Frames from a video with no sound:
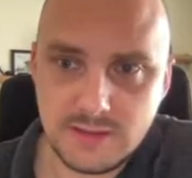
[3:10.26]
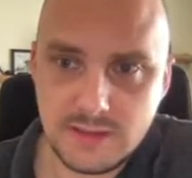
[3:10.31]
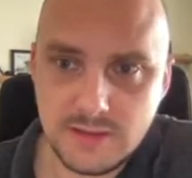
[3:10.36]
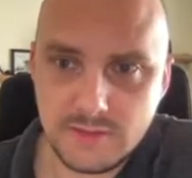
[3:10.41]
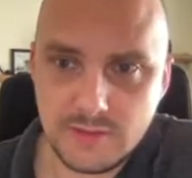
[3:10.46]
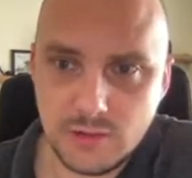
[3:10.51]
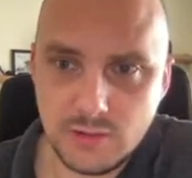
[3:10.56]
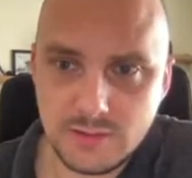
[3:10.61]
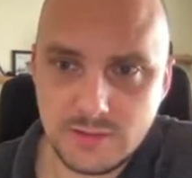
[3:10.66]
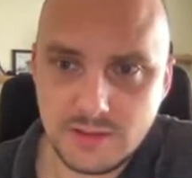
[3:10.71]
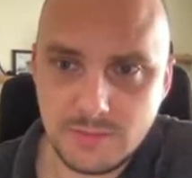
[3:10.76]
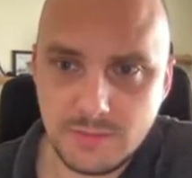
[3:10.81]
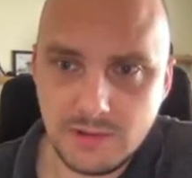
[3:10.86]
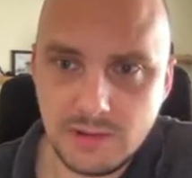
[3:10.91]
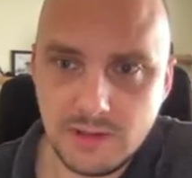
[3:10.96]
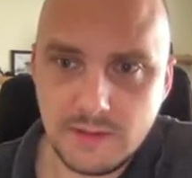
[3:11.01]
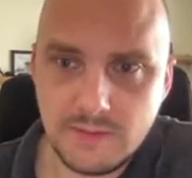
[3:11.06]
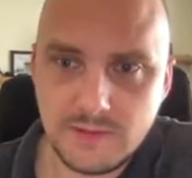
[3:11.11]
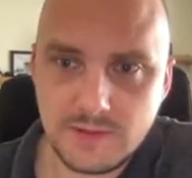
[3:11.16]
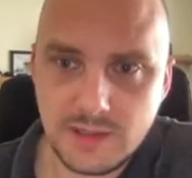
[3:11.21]
You'll see I've got
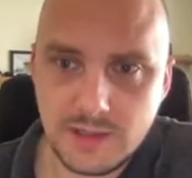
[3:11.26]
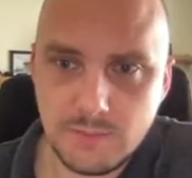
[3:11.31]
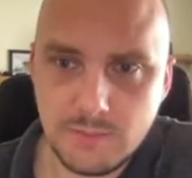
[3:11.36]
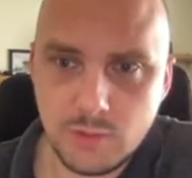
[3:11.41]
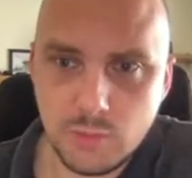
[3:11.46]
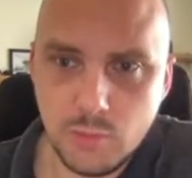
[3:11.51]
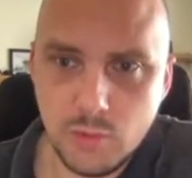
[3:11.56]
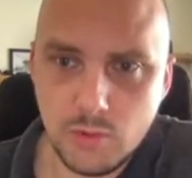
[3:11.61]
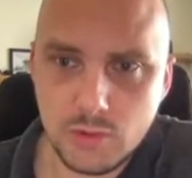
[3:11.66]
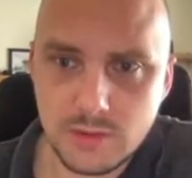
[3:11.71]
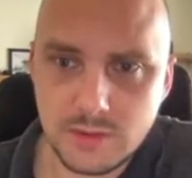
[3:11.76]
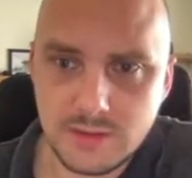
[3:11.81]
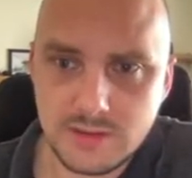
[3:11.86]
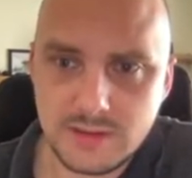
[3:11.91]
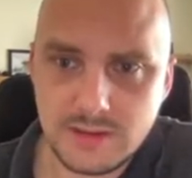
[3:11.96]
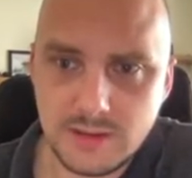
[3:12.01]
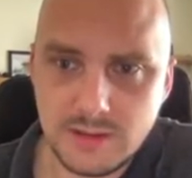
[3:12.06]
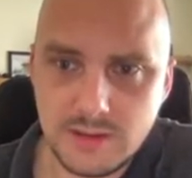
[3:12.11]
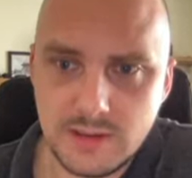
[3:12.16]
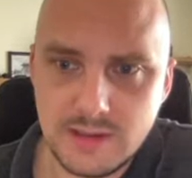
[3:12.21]
some lifetime
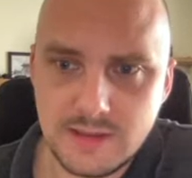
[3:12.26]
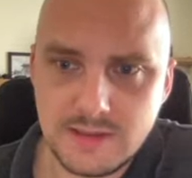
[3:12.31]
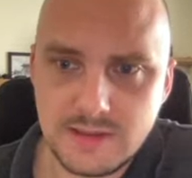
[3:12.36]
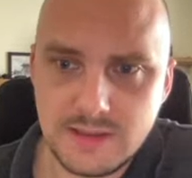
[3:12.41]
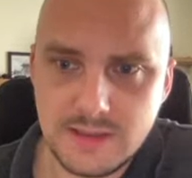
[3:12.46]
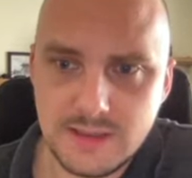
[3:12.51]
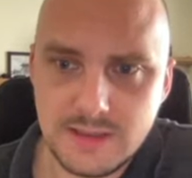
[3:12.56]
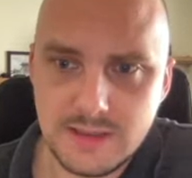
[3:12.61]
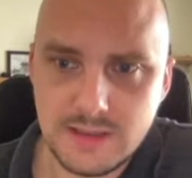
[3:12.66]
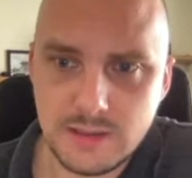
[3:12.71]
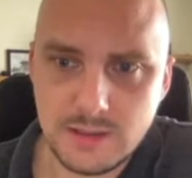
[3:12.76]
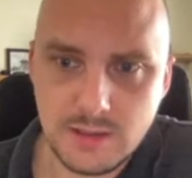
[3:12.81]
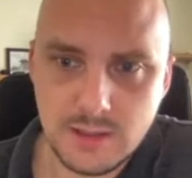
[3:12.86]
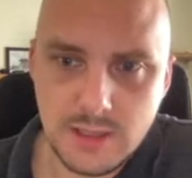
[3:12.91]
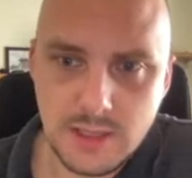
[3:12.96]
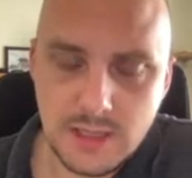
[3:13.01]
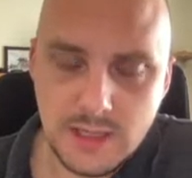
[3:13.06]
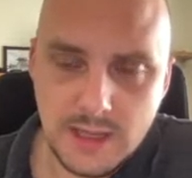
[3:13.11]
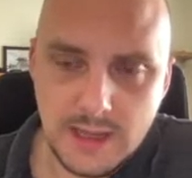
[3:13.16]
rewards down at the side here.